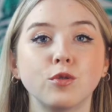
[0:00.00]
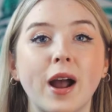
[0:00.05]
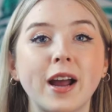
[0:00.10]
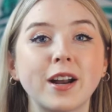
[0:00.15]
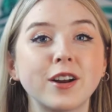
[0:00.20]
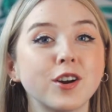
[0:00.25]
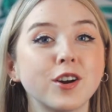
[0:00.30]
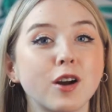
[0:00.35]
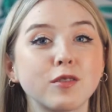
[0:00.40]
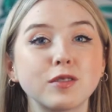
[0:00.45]

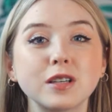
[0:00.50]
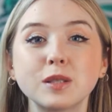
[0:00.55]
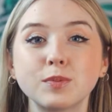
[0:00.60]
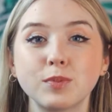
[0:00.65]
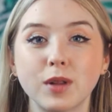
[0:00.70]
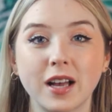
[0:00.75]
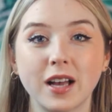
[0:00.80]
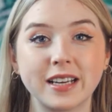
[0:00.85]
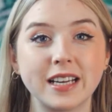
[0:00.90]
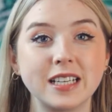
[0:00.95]
Writer offers
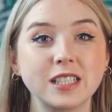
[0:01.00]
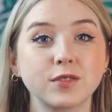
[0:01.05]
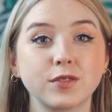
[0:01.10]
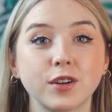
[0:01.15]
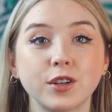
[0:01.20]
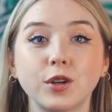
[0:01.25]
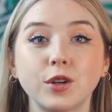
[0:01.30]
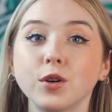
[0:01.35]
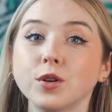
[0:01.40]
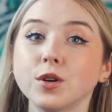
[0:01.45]
plugins
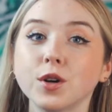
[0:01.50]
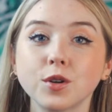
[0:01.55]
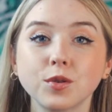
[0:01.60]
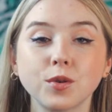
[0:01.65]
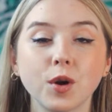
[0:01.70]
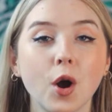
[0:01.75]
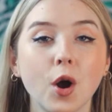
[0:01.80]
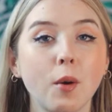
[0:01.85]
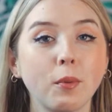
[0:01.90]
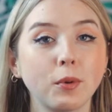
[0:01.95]
for Google
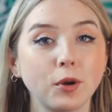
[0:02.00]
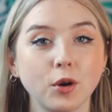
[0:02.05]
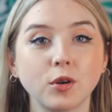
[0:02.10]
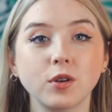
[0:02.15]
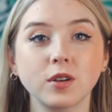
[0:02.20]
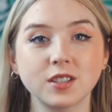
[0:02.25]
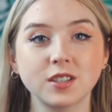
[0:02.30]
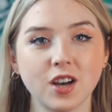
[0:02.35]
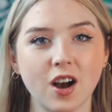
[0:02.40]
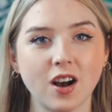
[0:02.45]
Chrome,
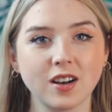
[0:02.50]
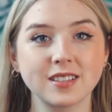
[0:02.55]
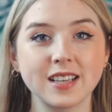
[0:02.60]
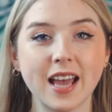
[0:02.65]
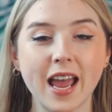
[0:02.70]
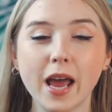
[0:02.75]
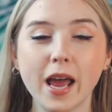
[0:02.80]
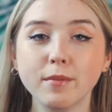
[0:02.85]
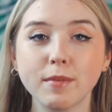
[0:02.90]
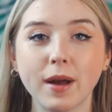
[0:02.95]
Google Docs,
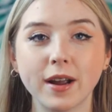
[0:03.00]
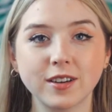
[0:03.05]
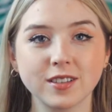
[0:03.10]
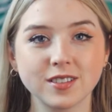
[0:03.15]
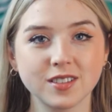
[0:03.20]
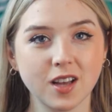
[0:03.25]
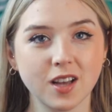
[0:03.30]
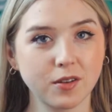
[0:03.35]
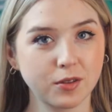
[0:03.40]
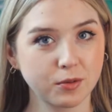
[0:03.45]
and
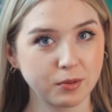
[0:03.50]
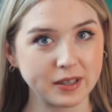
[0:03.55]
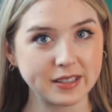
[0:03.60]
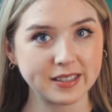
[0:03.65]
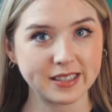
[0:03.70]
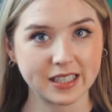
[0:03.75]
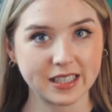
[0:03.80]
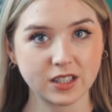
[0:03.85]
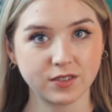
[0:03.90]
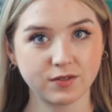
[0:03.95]
Microsoft
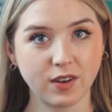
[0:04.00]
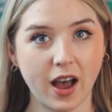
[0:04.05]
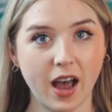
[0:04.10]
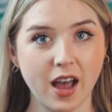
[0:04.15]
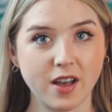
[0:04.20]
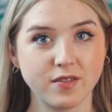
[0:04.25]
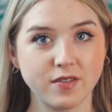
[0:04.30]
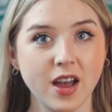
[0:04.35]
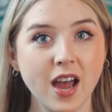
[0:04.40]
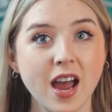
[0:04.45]

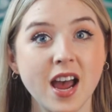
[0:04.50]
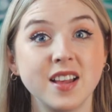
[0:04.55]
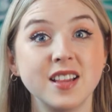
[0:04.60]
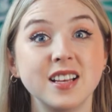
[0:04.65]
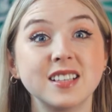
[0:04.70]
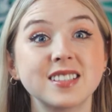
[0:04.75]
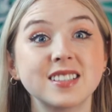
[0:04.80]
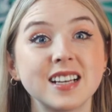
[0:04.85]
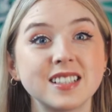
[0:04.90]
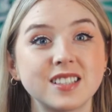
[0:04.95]
365.
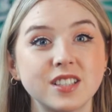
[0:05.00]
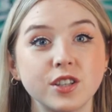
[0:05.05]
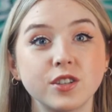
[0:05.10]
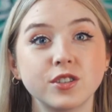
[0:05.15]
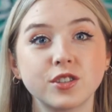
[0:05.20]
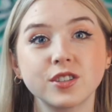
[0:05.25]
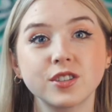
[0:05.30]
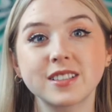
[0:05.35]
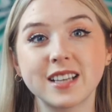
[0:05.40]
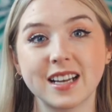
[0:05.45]
This lets
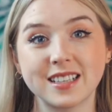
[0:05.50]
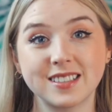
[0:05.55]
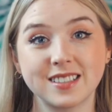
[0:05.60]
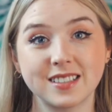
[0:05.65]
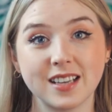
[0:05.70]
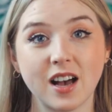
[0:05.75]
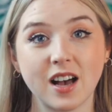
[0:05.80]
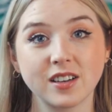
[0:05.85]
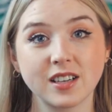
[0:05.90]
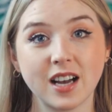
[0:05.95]
users get
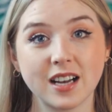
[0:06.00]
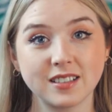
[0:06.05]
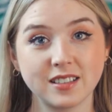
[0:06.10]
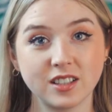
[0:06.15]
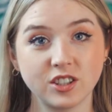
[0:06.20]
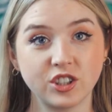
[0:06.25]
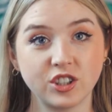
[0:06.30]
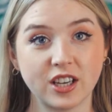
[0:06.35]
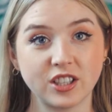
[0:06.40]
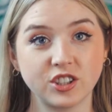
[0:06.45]
style guide
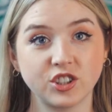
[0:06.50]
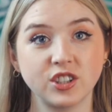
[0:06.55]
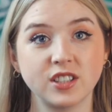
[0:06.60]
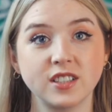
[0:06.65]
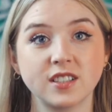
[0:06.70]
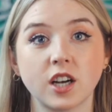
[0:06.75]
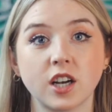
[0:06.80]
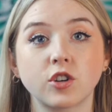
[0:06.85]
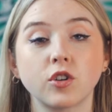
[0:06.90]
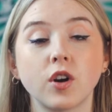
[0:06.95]

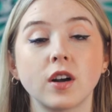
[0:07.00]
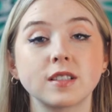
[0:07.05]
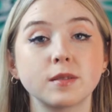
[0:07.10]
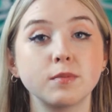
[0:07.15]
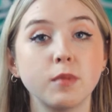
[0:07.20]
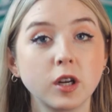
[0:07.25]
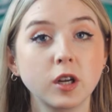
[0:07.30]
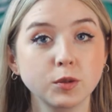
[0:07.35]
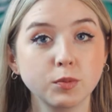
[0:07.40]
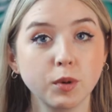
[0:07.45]
suggestions
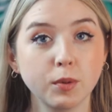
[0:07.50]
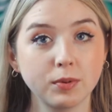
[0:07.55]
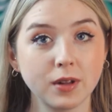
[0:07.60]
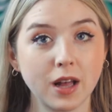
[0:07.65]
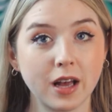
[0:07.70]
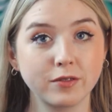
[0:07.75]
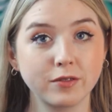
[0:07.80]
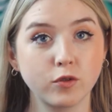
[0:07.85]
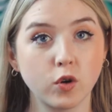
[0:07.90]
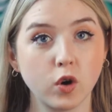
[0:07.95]
across multiple
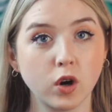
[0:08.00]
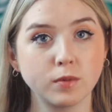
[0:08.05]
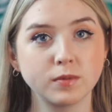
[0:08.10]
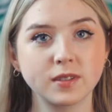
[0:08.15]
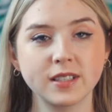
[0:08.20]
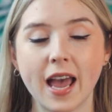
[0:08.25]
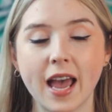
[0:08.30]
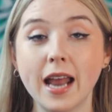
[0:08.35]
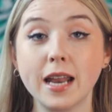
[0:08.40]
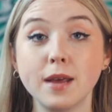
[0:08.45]

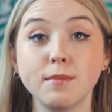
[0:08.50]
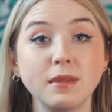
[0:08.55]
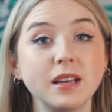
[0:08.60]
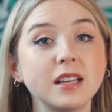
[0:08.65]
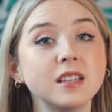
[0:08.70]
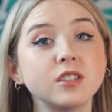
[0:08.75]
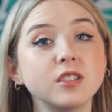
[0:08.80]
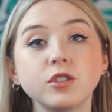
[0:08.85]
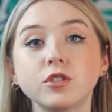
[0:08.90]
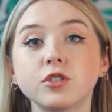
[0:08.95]
platforms, and it
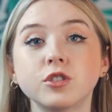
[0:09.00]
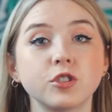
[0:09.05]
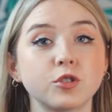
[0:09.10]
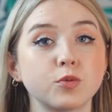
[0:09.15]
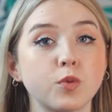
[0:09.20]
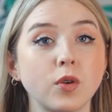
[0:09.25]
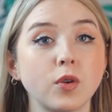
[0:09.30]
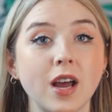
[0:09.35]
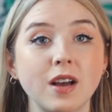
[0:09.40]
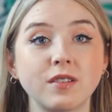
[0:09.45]
means
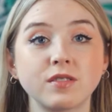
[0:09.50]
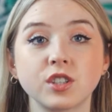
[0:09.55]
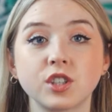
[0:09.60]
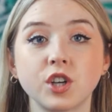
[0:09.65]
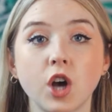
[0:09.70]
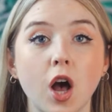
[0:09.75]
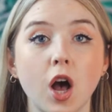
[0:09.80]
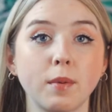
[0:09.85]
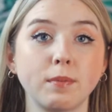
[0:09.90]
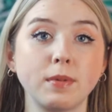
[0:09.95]
users won't have to
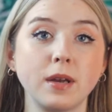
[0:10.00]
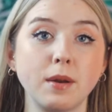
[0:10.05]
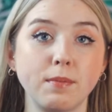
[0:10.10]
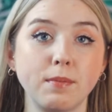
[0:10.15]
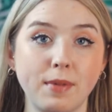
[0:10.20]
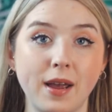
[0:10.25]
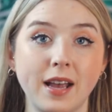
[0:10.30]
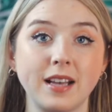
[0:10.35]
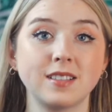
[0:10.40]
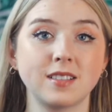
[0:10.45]
copy
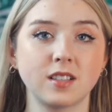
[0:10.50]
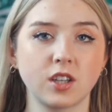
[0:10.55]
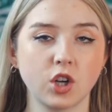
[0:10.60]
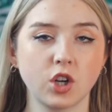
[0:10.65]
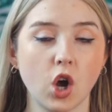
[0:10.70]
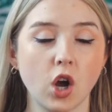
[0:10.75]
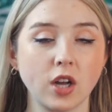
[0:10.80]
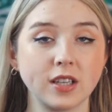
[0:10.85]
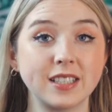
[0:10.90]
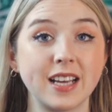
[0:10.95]
and paste the
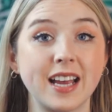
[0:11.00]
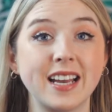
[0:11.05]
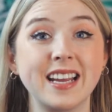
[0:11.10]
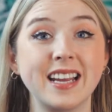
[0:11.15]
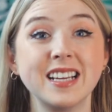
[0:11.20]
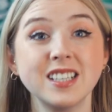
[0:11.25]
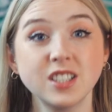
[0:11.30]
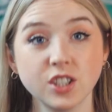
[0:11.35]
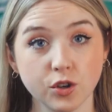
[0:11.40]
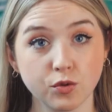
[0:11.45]
content
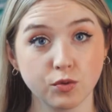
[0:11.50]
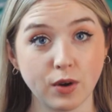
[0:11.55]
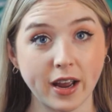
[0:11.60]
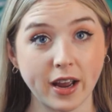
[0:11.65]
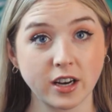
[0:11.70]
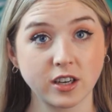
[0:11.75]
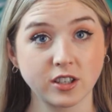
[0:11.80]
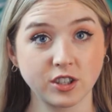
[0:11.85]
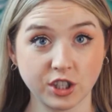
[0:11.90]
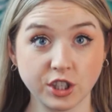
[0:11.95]
into
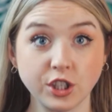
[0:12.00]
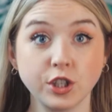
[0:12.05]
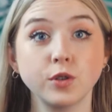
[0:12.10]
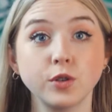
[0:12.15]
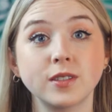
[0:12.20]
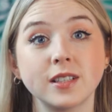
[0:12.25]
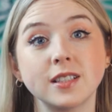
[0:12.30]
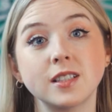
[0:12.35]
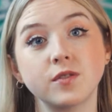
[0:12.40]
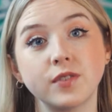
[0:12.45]
Writer to
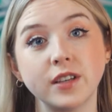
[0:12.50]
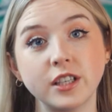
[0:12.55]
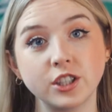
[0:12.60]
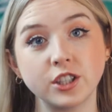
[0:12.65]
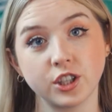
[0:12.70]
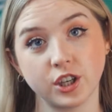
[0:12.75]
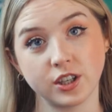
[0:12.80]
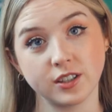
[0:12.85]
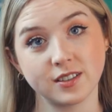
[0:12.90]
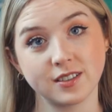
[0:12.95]
use its
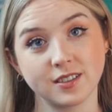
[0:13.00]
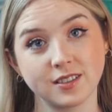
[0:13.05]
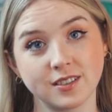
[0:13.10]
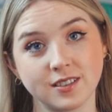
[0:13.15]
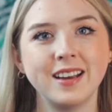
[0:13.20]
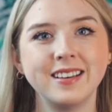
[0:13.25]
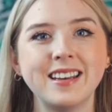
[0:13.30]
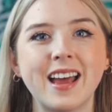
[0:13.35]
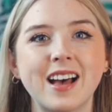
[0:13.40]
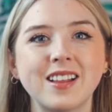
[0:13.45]
features.
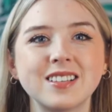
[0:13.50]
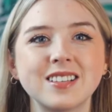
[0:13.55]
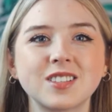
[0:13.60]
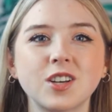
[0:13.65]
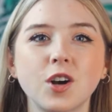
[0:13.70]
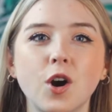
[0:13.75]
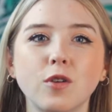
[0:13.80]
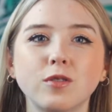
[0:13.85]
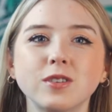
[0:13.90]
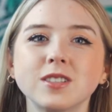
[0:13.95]
Now let's
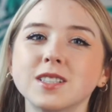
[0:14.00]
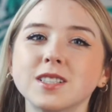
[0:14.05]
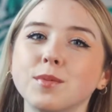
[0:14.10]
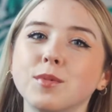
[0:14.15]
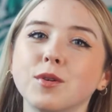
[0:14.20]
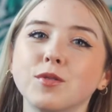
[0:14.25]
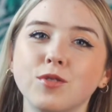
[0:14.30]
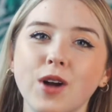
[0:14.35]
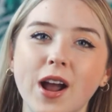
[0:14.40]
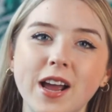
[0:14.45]
go over some
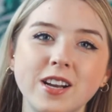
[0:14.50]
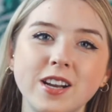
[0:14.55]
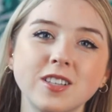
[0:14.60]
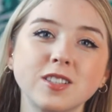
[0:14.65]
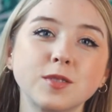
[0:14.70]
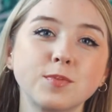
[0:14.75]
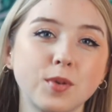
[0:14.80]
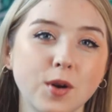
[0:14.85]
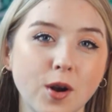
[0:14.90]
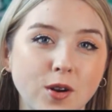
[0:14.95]
of
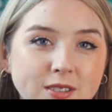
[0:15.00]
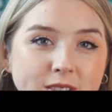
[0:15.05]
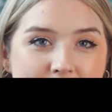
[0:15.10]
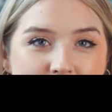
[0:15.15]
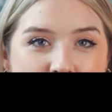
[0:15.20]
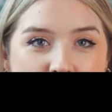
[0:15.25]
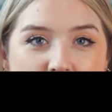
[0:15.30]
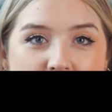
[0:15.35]
Writer's pros and